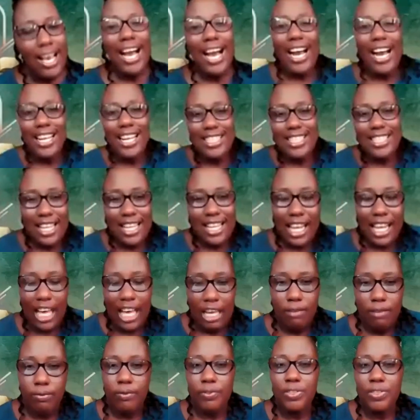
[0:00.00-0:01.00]
and their
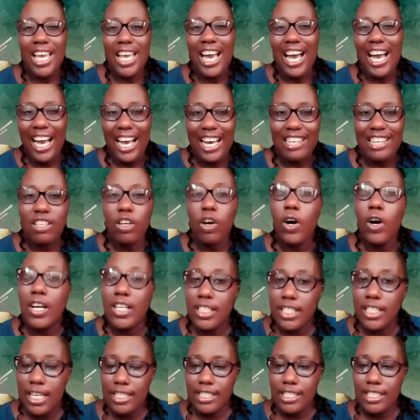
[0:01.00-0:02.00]
life had on
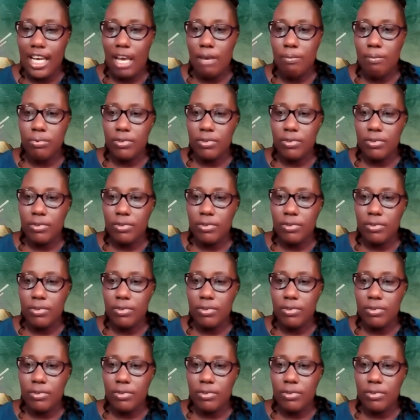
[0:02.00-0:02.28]
the entire